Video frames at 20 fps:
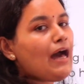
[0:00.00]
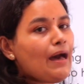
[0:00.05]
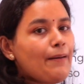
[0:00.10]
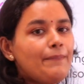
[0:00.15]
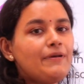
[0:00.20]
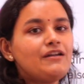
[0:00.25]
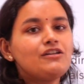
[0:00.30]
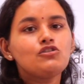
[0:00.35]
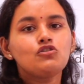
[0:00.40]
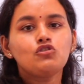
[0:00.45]

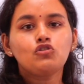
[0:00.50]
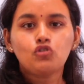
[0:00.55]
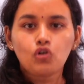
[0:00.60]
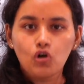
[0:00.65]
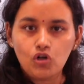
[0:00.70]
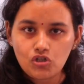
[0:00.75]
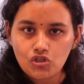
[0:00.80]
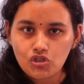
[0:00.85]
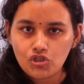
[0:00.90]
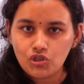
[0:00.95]
habit
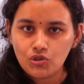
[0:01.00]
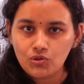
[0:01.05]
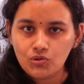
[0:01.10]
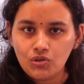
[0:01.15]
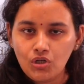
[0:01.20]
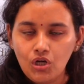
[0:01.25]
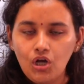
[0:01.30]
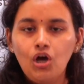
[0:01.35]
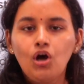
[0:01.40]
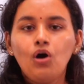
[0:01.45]
taught
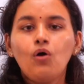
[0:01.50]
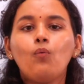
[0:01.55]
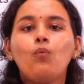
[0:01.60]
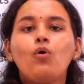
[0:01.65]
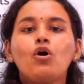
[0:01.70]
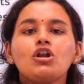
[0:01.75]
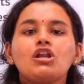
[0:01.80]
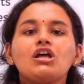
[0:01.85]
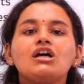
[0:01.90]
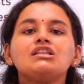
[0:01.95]
you,
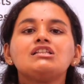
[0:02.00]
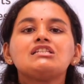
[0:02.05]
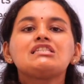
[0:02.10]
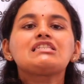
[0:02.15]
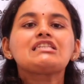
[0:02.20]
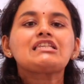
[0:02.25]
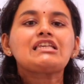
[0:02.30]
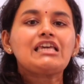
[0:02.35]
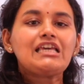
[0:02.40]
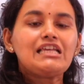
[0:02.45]
what are the
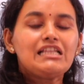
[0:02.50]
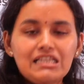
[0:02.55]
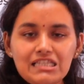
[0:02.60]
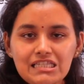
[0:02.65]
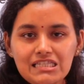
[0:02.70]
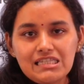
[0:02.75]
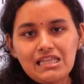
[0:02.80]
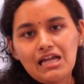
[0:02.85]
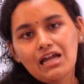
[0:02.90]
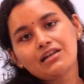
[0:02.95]
skills
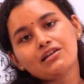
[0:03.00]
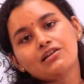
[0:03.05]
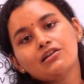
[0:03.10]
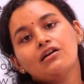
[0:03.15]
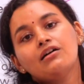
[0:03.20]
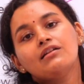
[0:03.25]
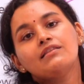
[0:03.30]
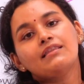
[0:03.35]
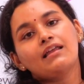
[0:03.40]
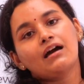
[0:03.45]
that
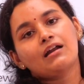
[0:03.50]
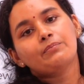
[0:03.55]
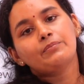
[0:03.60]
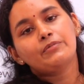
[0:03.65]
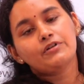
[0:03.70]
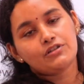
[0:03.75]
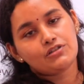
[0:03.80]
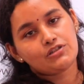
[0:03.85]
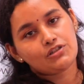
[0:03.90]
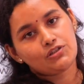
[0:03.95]
that
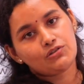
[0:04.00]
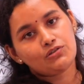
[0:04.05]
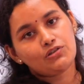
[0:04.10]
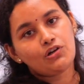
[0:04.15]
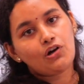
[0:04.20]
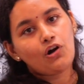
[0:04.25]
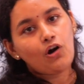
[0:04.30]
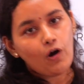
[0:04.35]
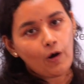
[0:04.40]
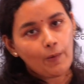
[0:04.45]

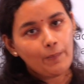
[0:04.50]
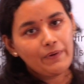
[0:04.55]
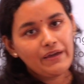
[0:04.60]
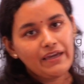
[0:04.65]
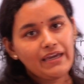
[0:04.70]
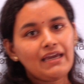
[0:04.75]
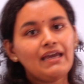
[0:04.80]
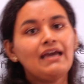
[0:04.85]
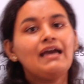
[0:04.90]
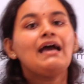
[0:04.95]
particular
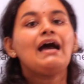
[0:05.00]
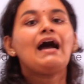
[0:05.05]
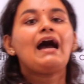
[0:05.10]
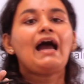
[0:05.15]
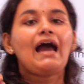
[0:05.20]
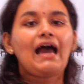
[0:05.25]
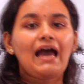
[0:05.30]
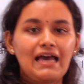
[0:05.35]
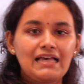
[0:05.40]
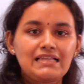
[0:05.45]
hobby
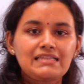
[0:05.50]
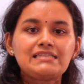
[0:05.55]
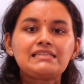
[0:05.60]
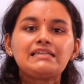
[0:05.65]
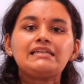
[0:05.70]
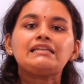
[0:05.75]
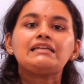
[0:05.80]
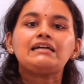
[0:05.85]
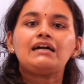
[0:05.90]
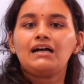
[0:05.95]
has
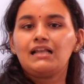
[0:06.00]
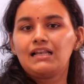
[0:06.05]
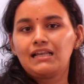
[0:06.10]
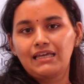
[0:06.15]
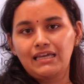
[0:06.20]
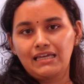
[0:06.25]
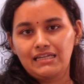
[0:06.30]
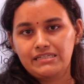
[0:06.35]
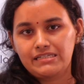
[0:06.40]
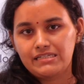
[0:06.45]

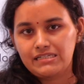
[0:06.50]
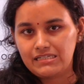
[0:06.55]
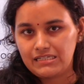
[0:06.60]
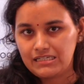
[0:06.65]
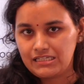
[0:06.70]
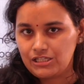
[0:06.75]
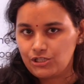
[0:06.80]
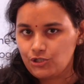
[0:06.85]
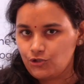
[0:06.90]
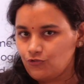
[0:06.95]
inculcated
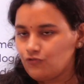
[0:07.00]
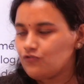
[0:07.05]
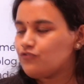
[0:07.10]
in you.